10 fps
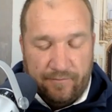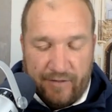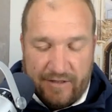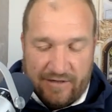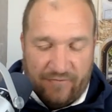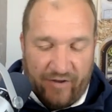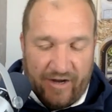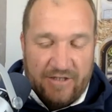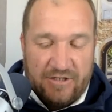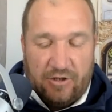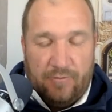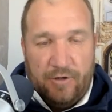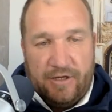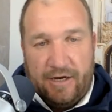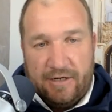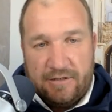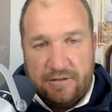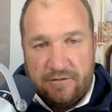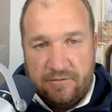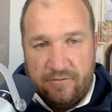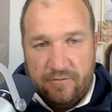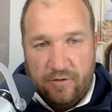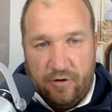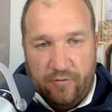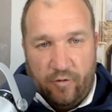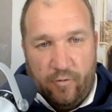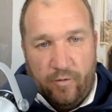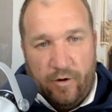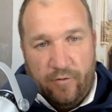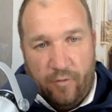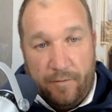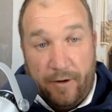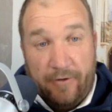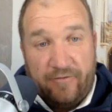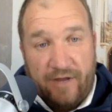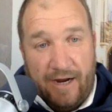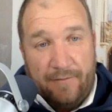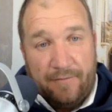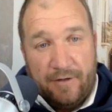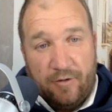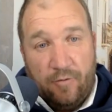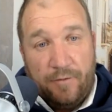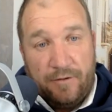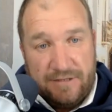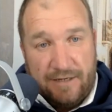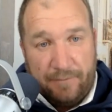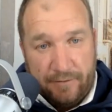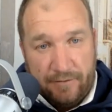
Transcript: there's that failure to communicate over over a period of time it all builds up